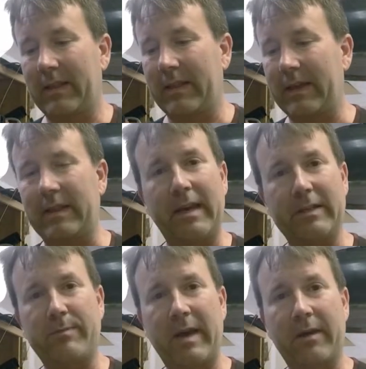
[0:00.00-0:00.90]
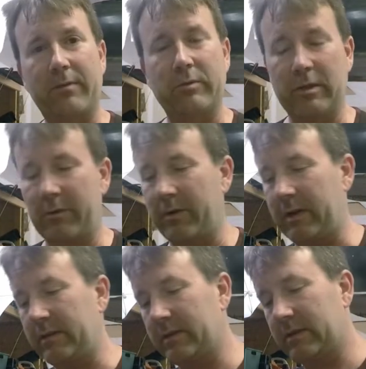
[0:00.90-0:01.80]
Got the heads back from Jim
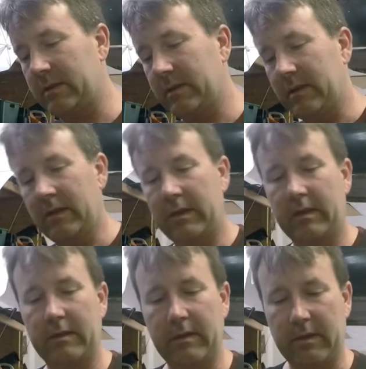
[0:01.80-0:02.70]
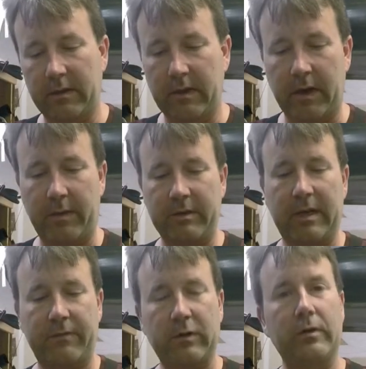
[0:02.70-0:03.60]
Green's. Did
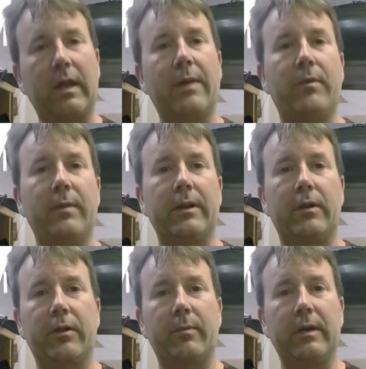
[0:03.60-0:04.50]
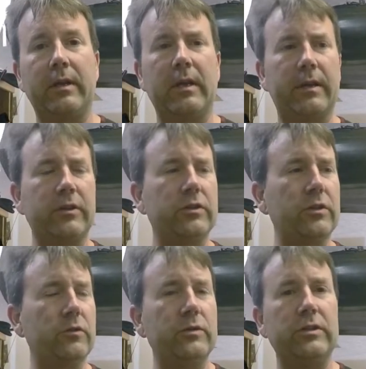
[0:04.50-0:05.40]
have to lap them in a little bit. He likes to
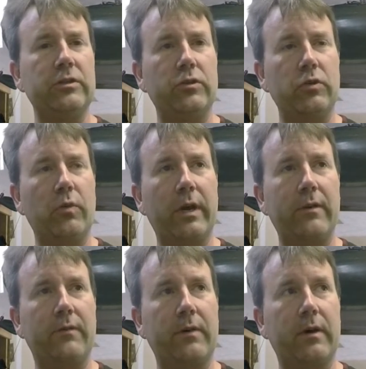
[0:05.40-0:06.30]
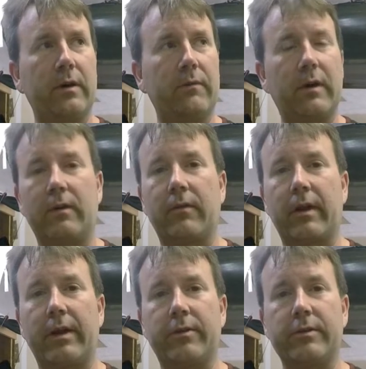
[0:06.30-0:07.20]
use these new wave valve
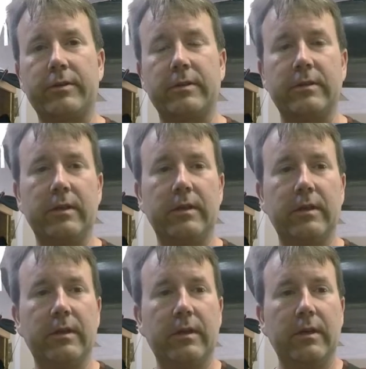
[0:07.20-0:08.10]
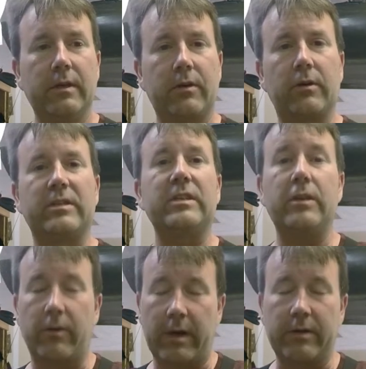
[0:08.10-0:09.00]
grinders or
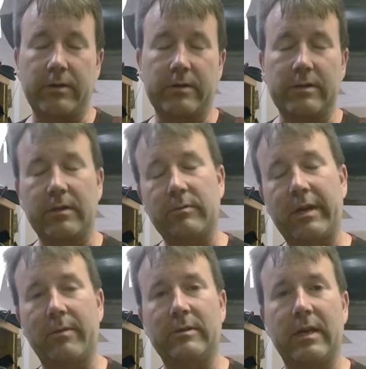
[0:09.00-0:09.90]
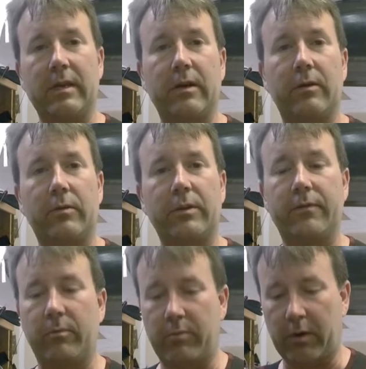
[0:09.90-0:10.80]
seat grinders, and sometimes they will
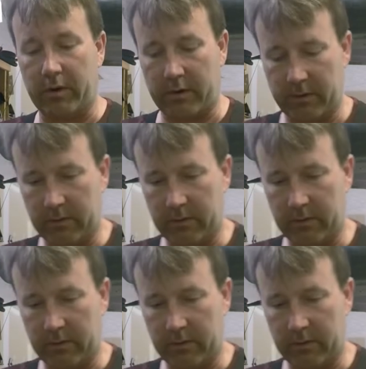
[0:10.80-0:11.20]
leave a burr.